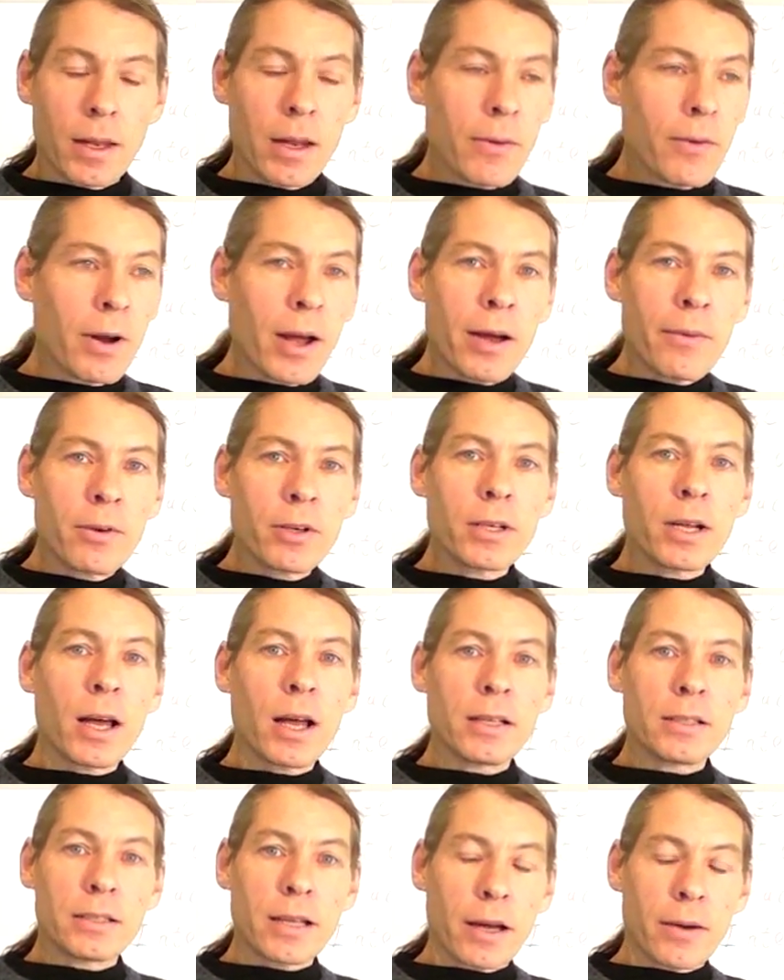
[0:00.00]
never
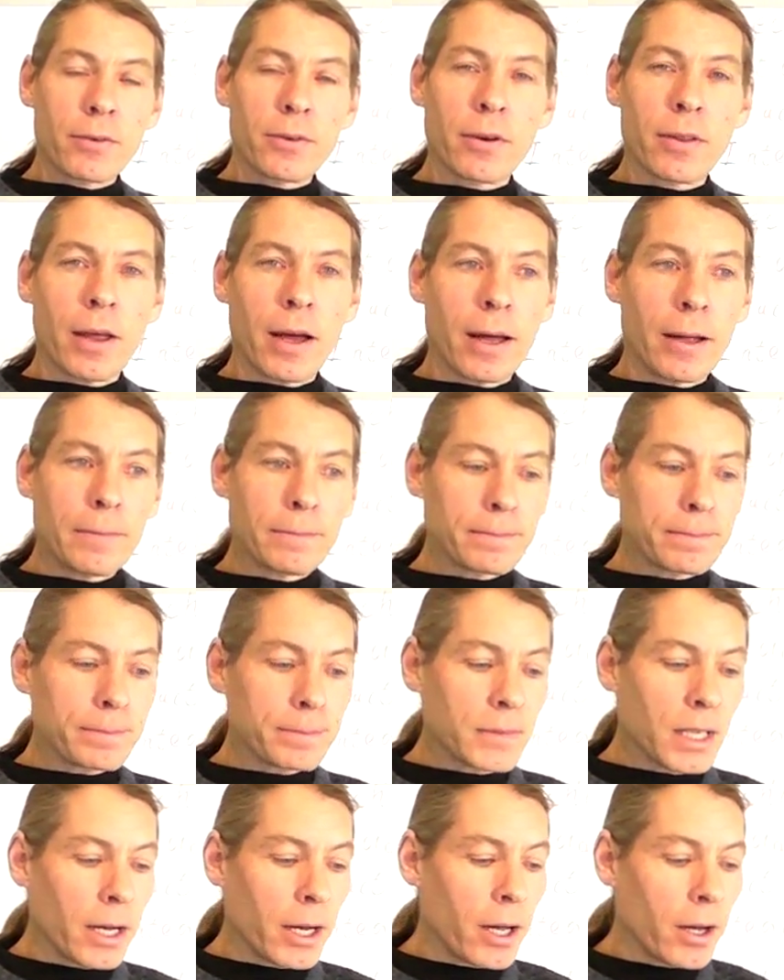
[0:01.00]
advertised after that,
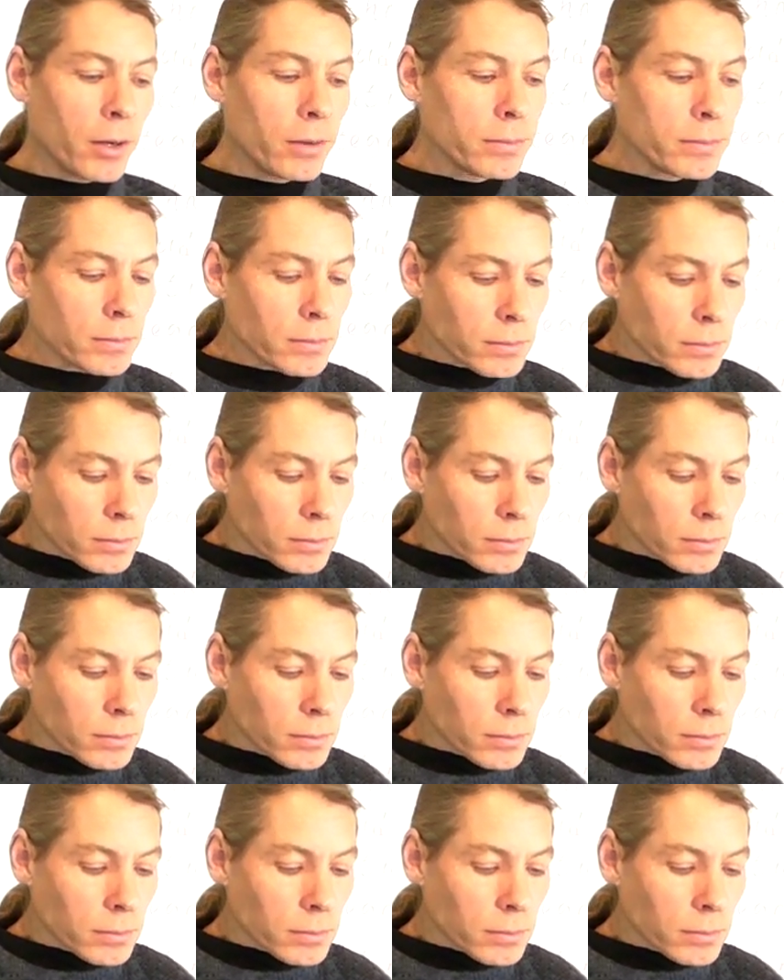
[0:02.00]
you know.